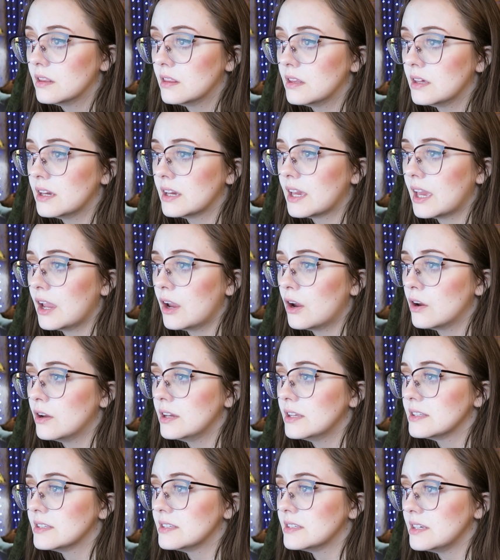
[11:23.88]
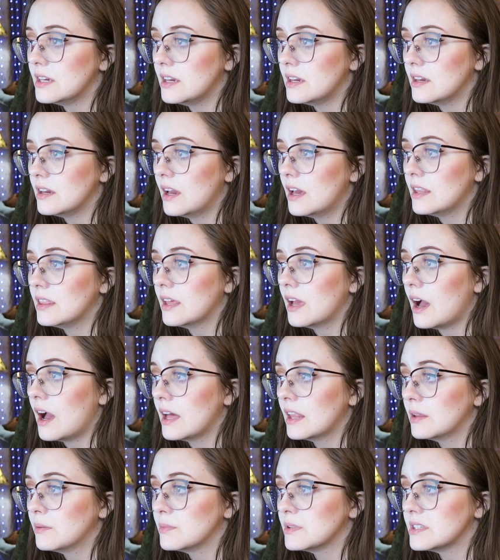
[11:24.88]
the Icarian Sea, and the
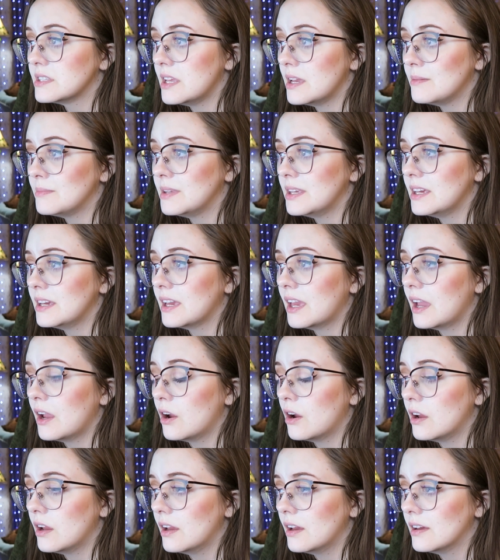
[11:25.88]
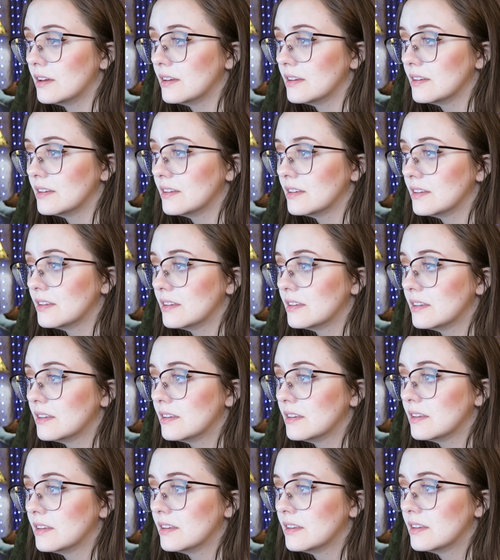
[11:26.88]
island was named Icaria.
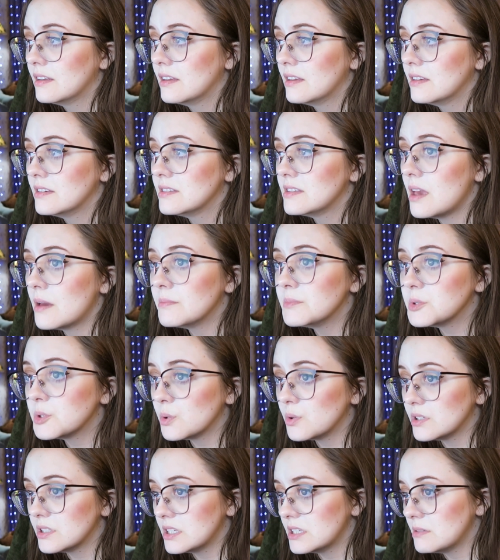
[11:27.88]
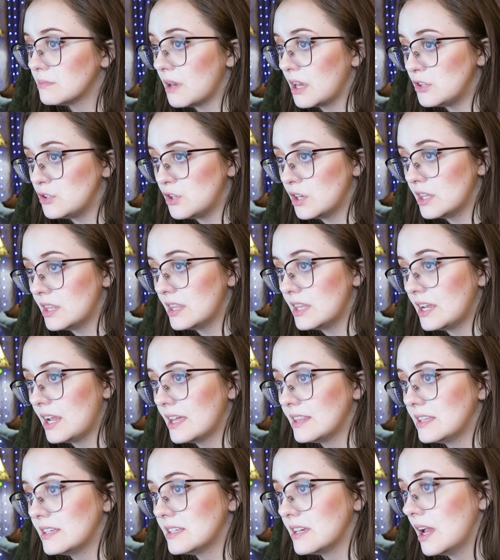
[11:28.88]
Some sources mention that
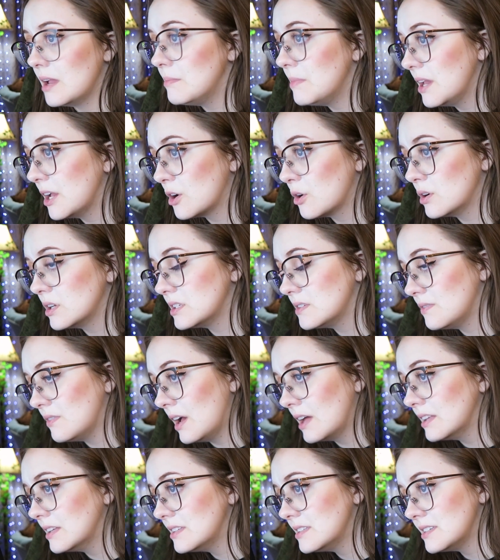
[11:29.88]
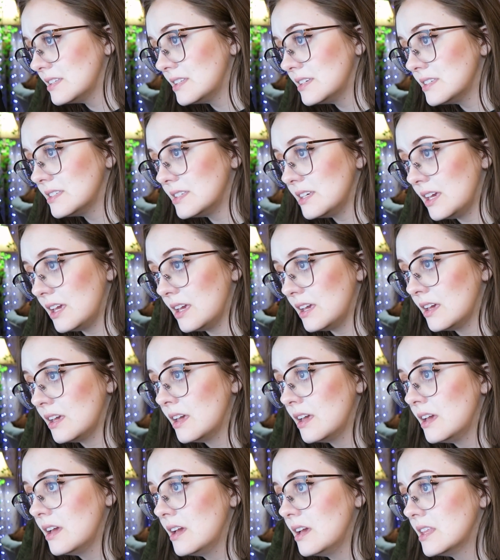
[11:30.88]
at the time Icarus fell into the sea,
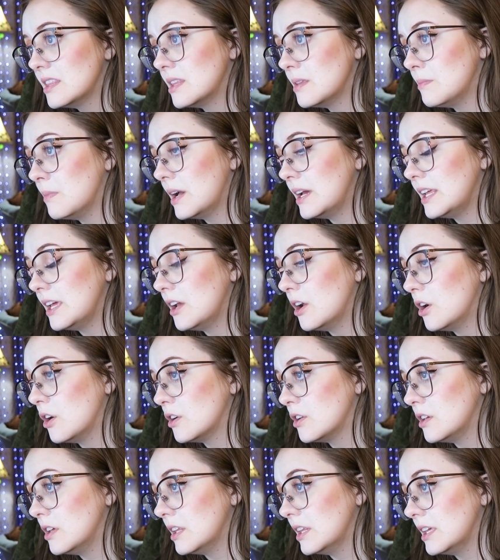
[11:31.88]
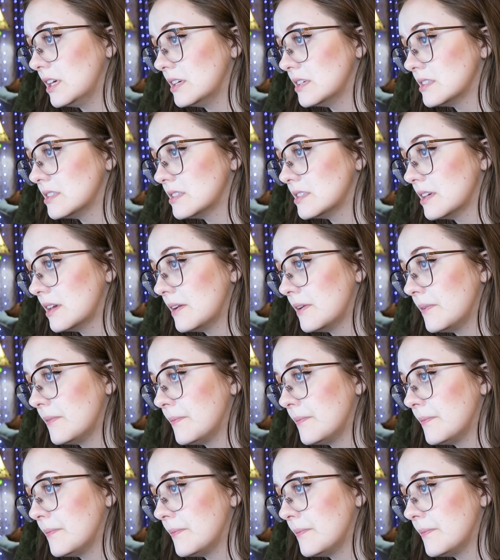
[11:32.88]
the mighty Hercules